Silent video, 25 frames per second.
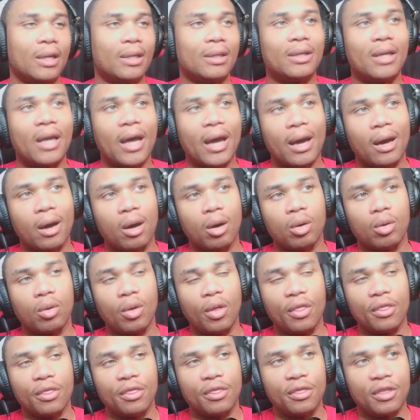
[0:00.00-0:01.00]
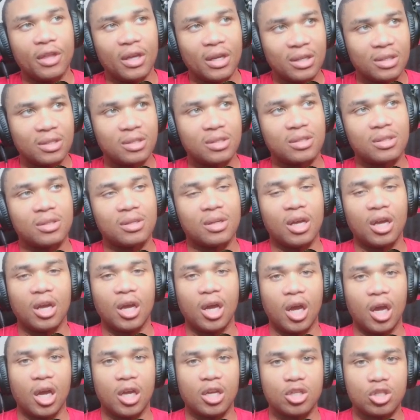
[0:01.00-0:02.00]
Now this
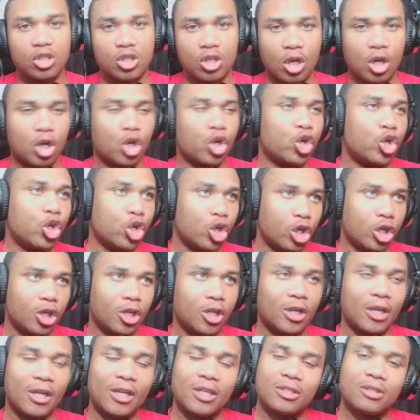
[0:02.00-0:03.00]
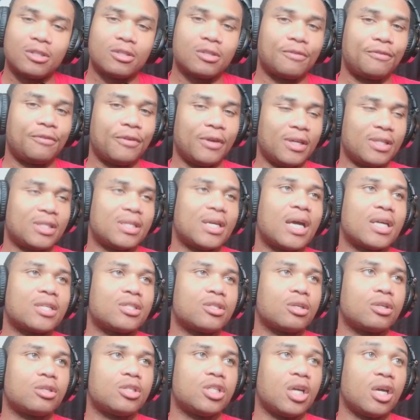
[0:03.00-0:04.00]
is good. This is a
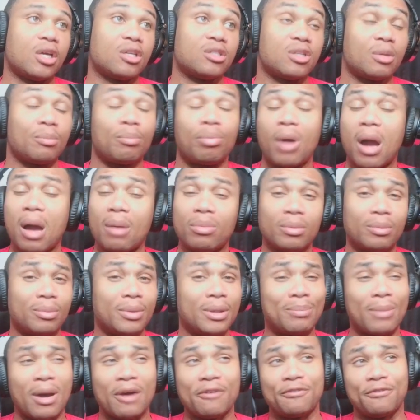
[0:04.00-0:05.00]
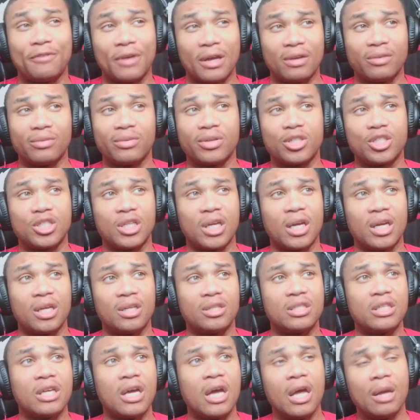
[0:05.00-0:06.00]
fantastic change and probably my favorite
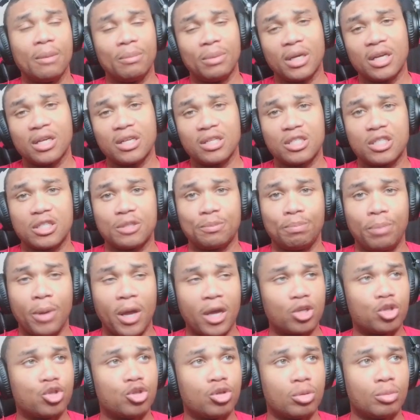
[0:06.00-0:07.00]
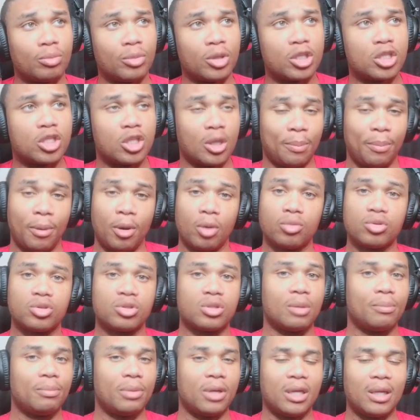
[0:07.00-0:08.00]
change, because Spectrum is
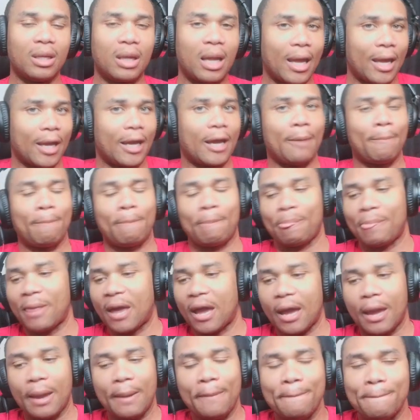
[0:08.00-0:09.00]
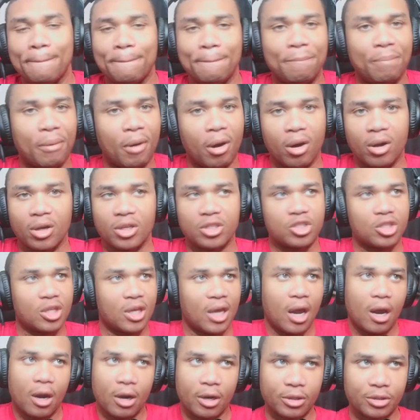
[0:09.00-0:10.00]
supposed to be like a boss
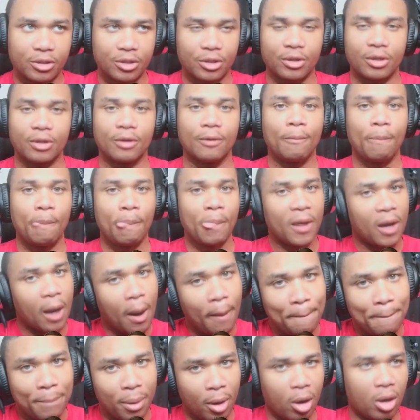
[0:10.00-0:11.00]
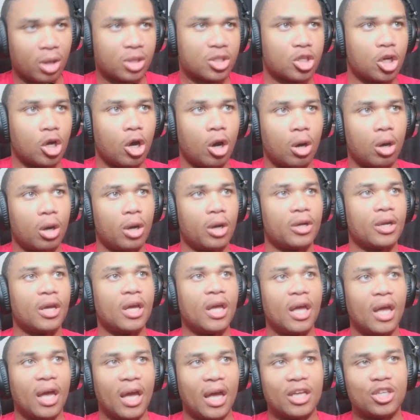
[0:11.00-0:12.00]
character, a boss card,
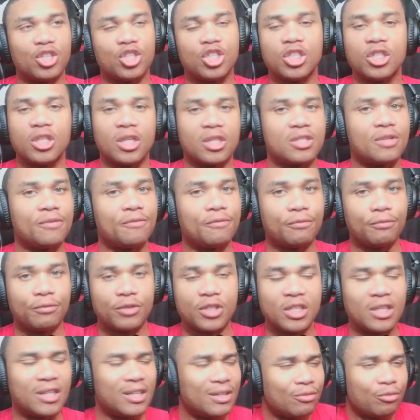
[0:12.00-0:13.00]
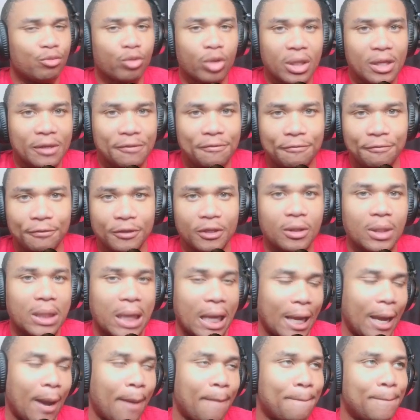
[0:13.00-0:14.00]
and she didn't really feel
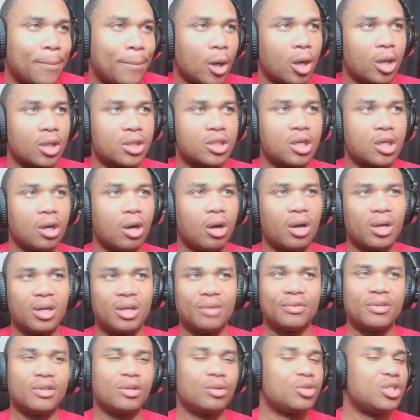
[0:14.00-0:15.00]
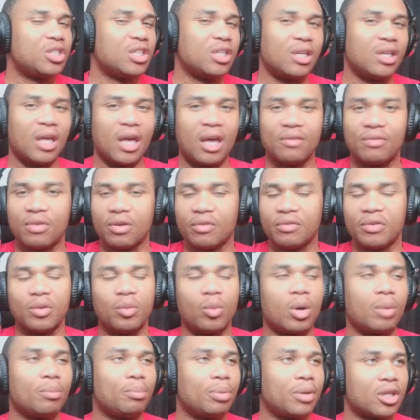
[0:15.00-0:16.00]
like a boss card, even though she gave
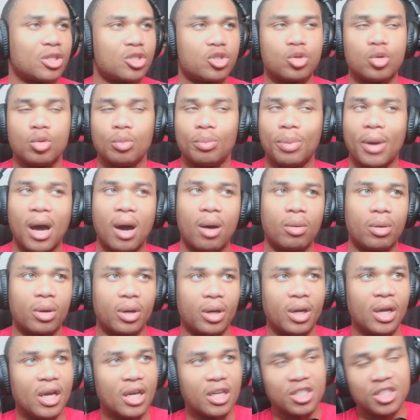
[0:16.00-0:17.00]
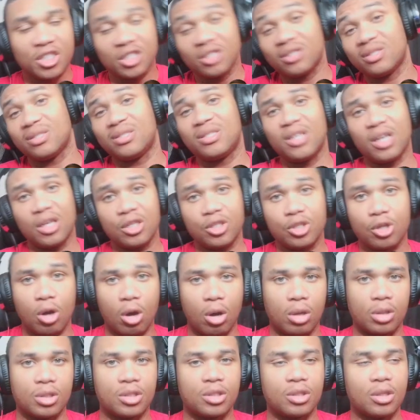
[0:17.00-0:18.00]
everyone +2 power. She's a 6
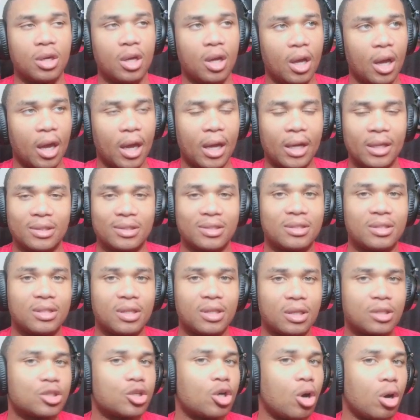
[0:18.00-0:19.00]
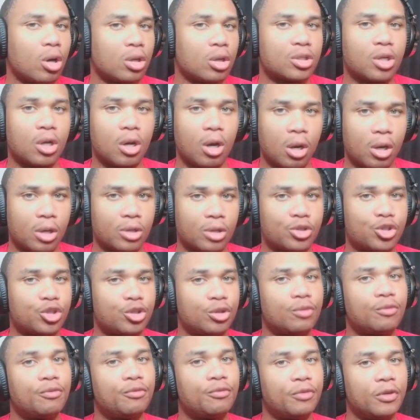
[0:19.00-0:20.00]
cost, and 6 cost cards
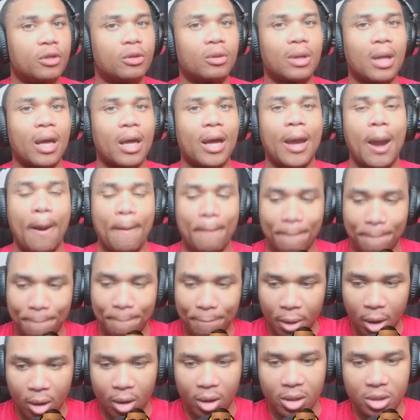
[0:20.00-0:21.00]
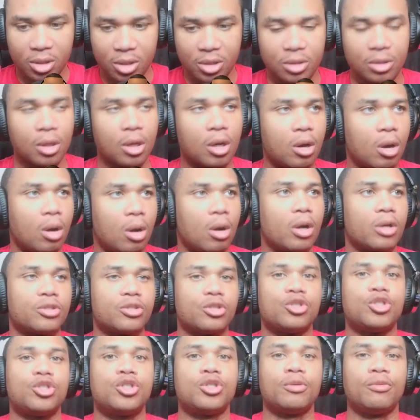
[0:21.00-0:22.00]
should feel like boss cards.
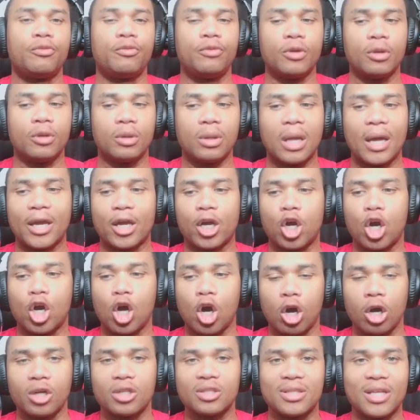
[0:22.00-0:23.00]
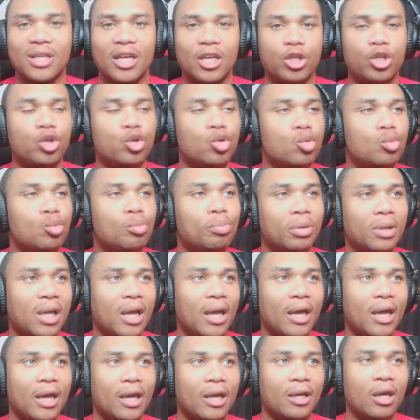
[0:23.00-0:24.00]
They should feel like cards that you
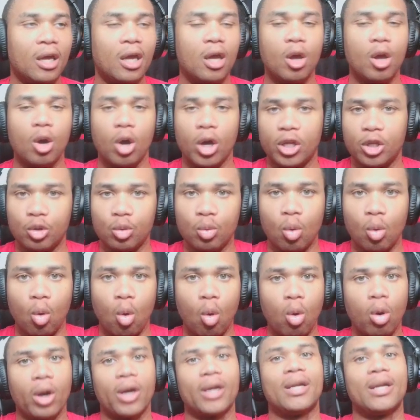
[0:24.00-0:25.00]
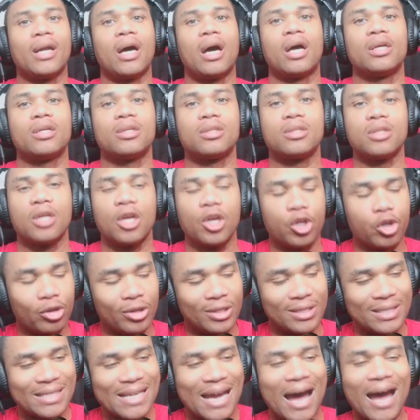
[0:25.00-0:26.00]
play and you organize your
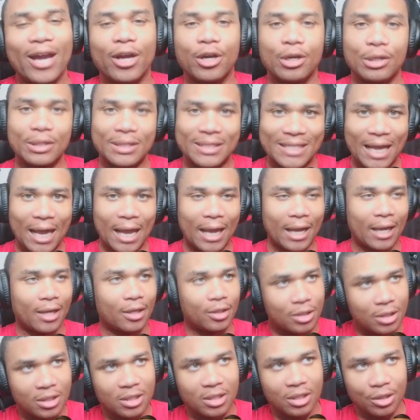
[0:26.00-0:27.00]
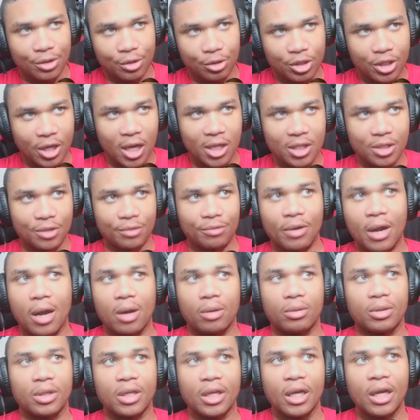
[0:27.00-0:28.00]
entire deck to synergize
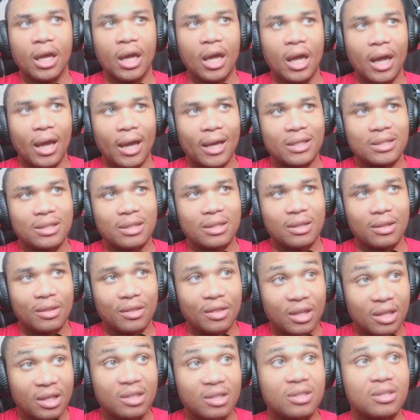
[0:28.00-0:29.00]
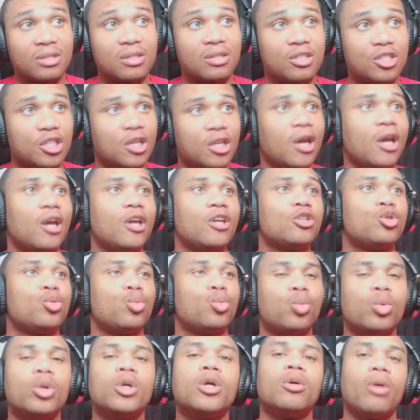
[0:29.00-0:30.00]
around it, and this change
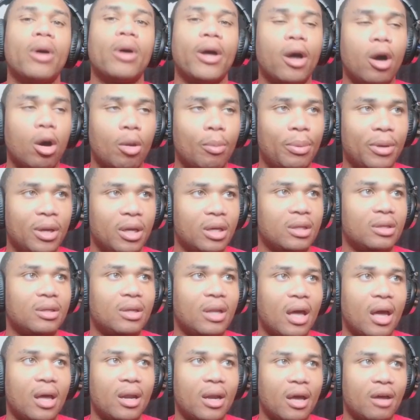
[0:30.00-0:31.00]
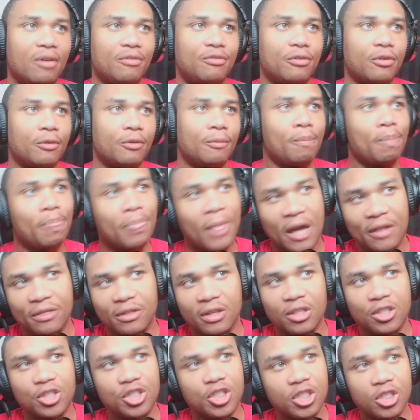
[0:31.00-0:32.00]
will help in that effort. I
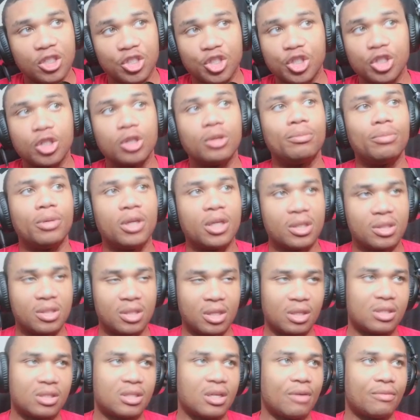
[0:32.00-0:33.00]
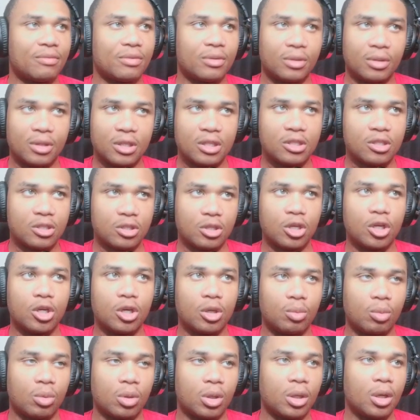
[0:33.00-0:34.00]
think she should be a 6/7. This is a
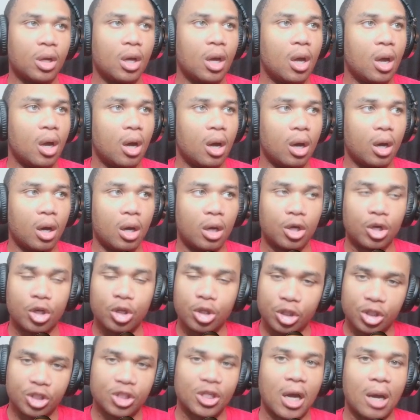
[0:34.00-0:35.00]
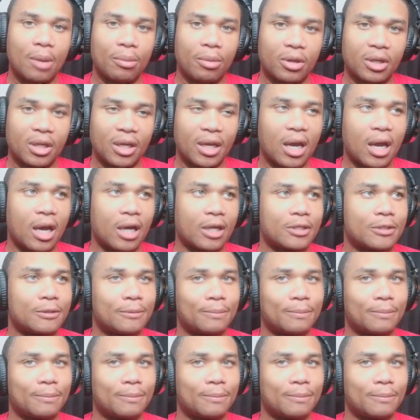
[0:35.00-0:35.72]
good one. Good job on the guys.